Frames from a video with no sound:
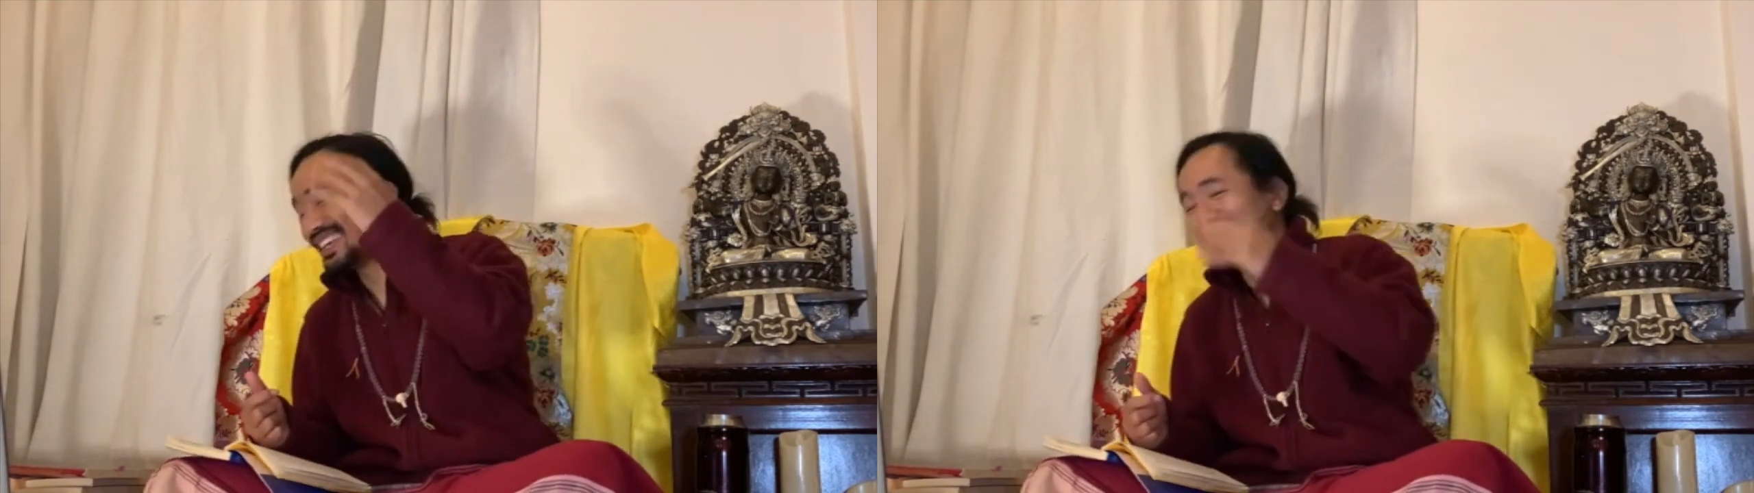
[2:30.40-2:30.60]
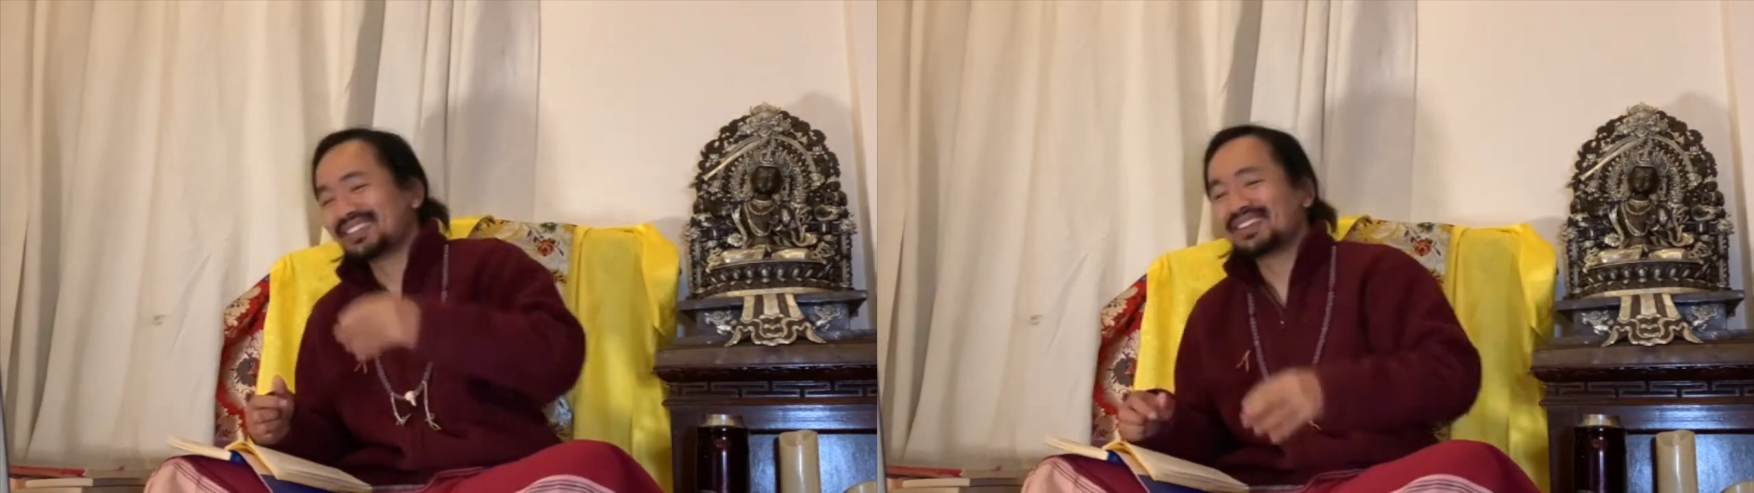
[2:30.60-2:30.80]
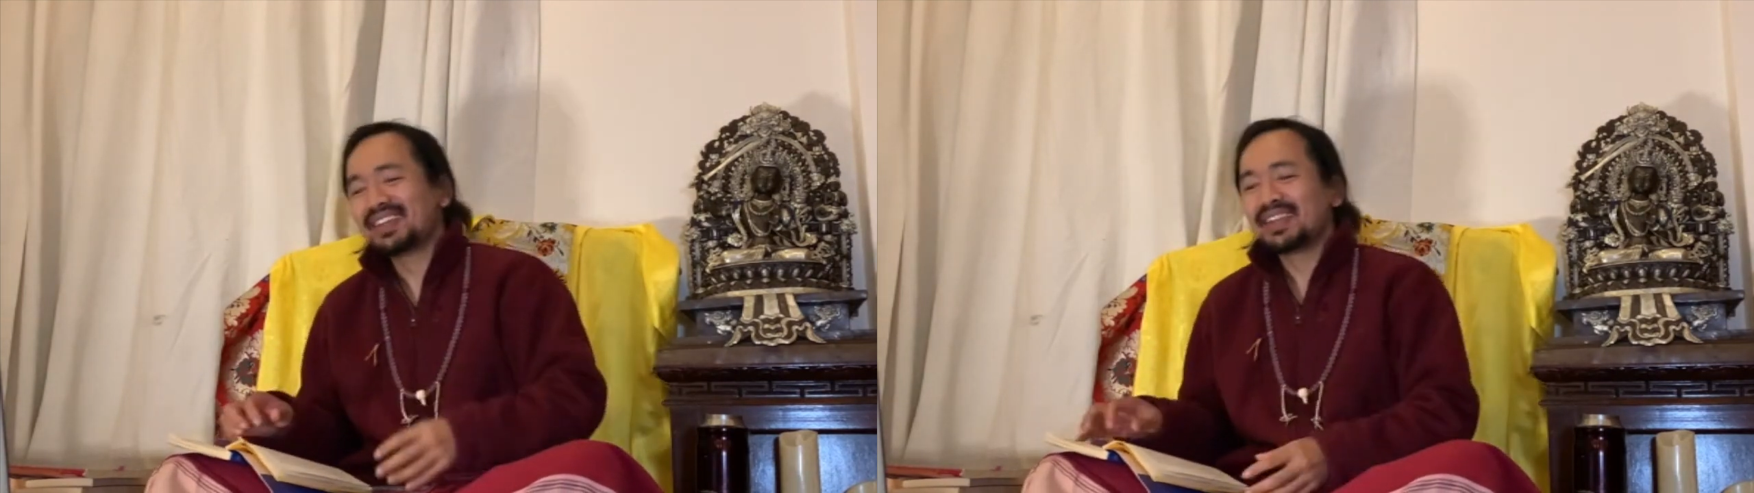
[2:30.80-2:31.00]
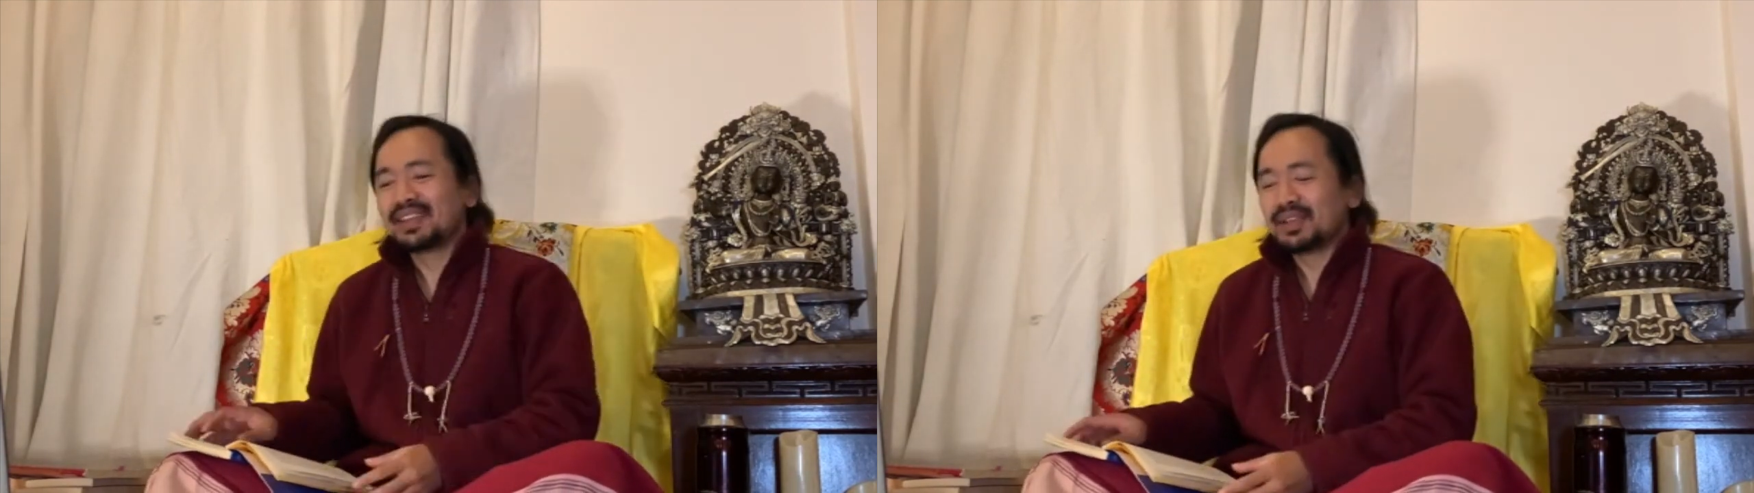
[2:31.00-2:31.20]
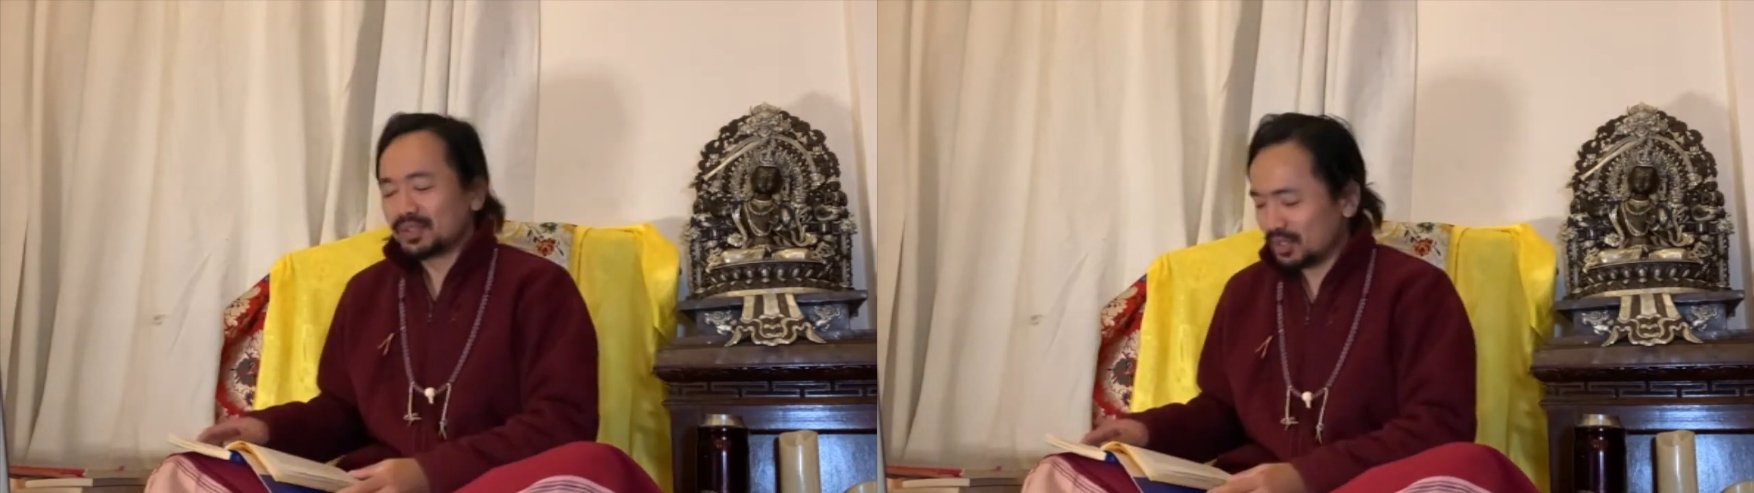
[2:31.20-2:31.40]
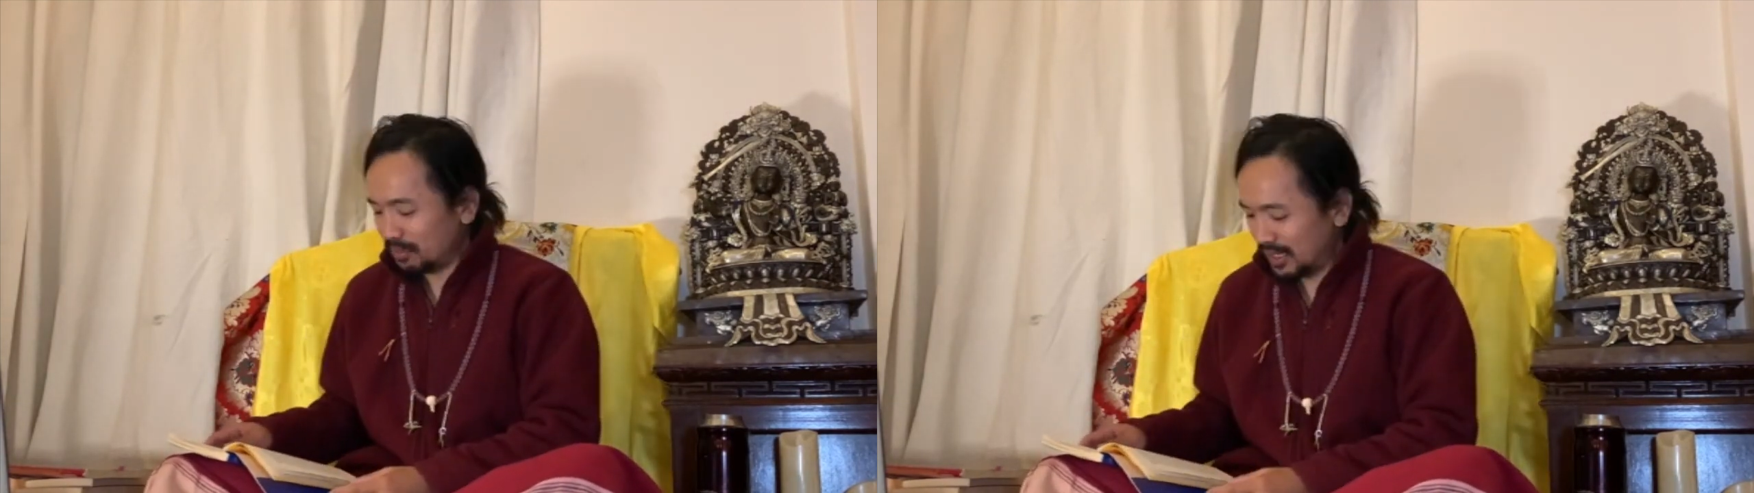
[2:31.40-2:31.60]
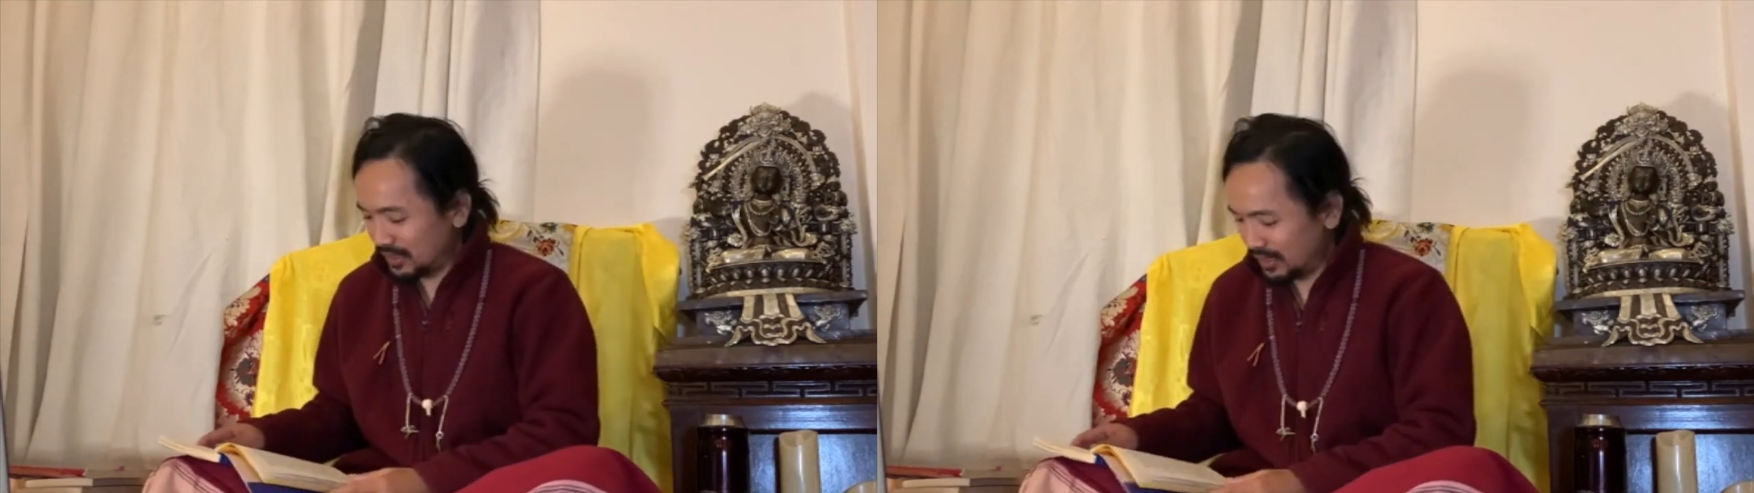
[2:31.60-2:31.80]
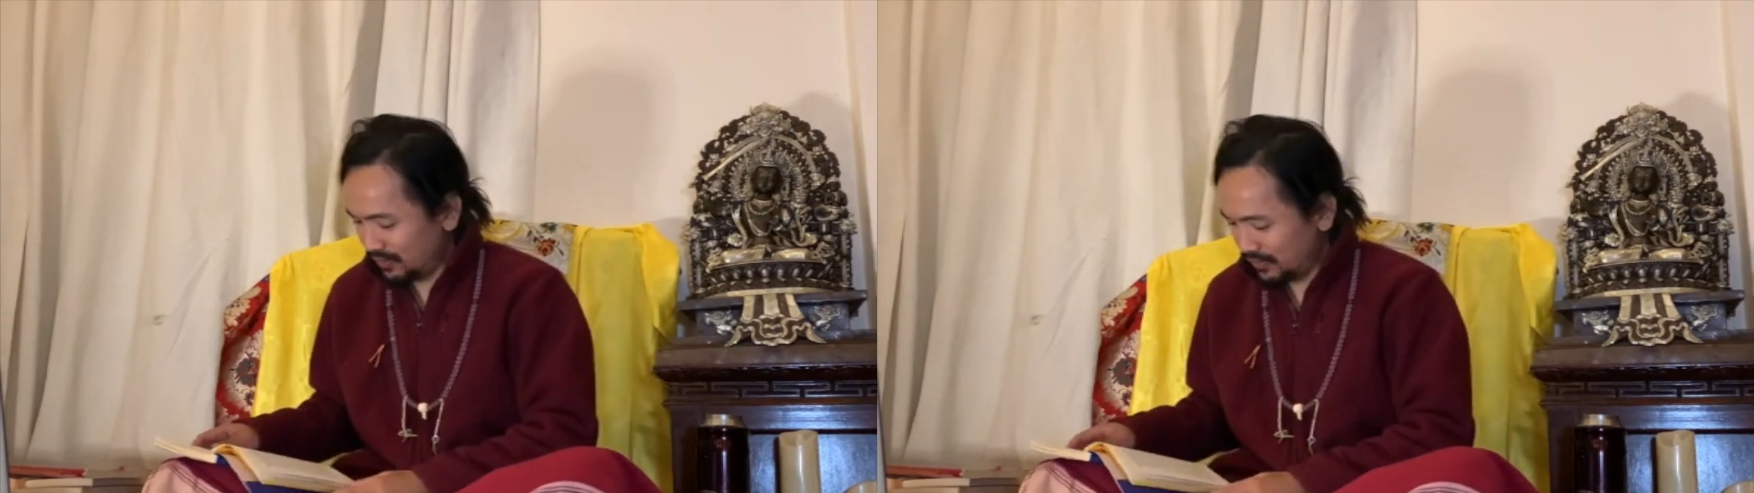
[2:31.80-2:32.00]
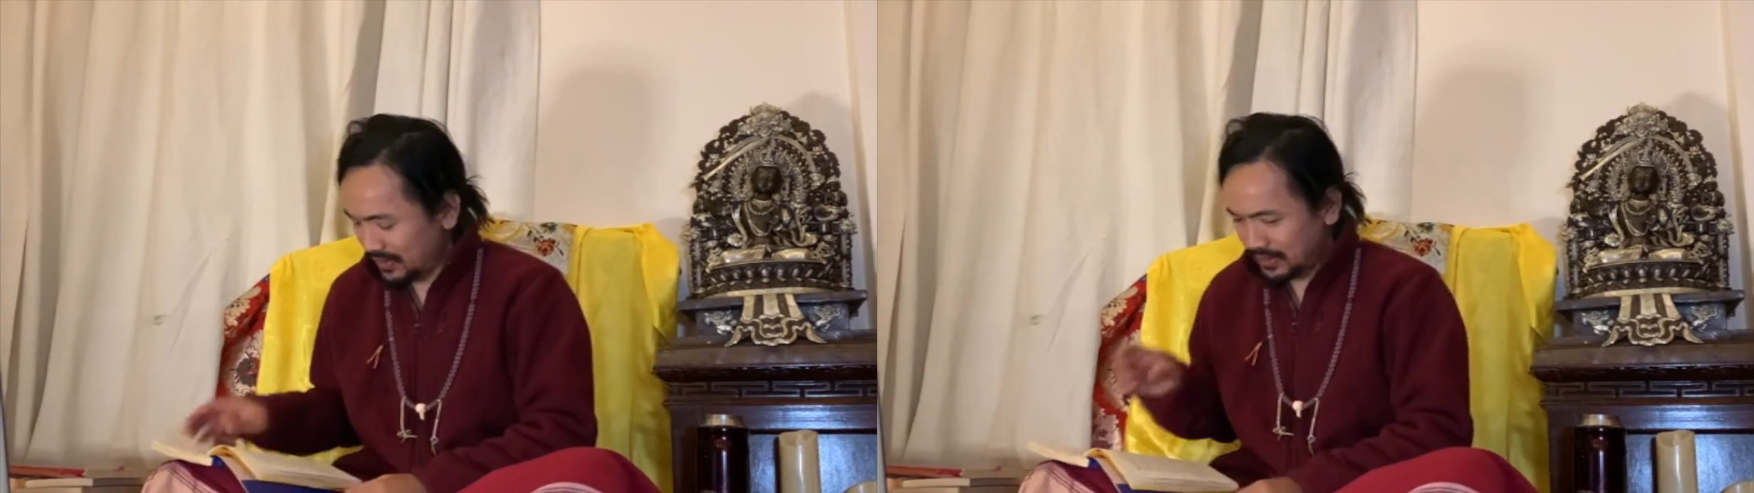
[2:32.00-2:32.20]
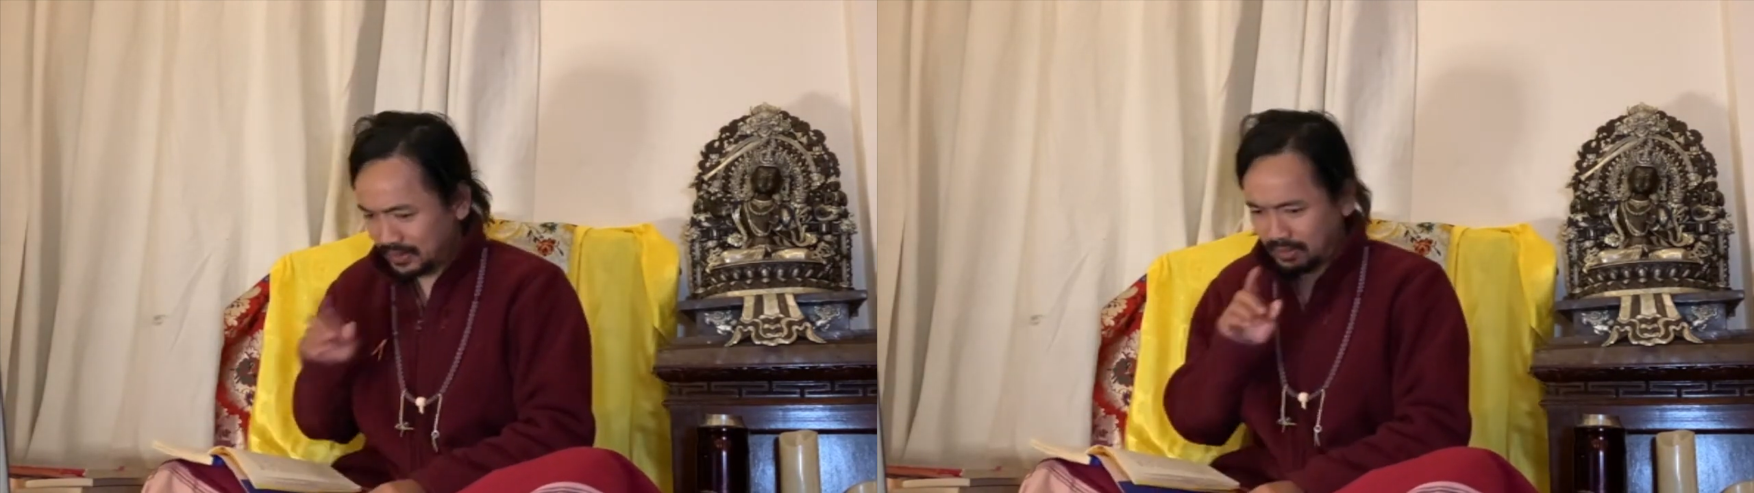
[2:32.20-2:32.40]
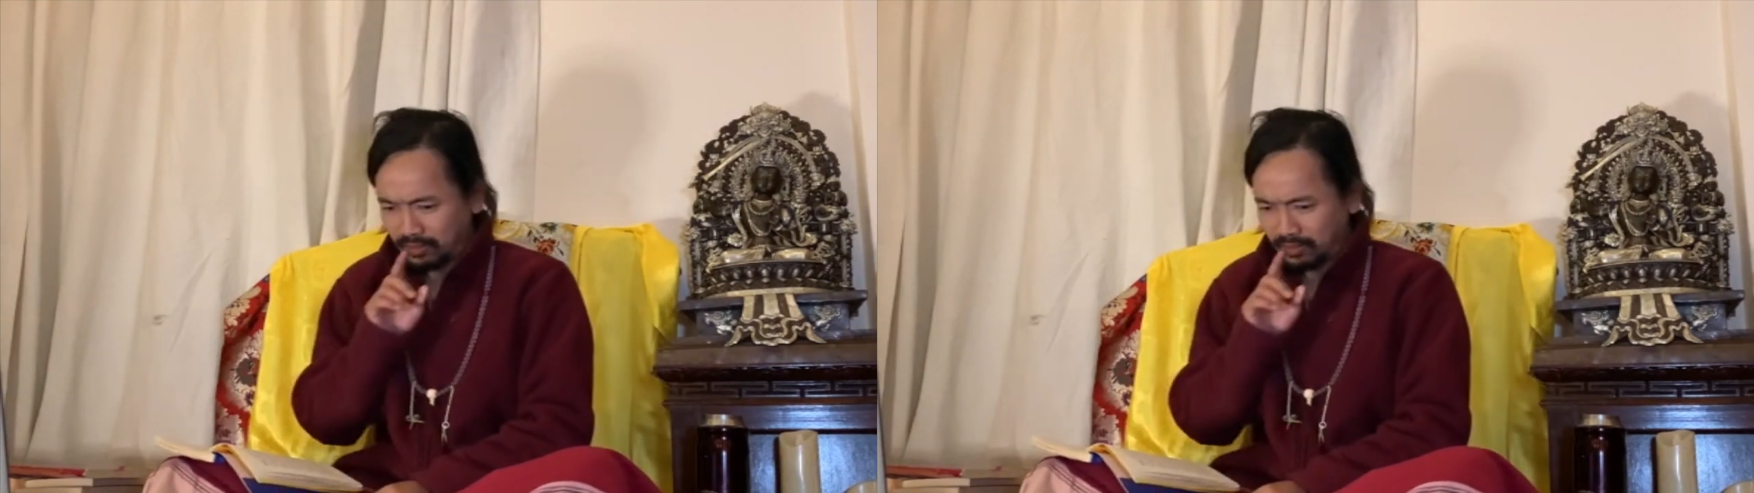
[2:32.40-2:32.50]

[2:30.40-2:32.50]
You know? So my dear friends,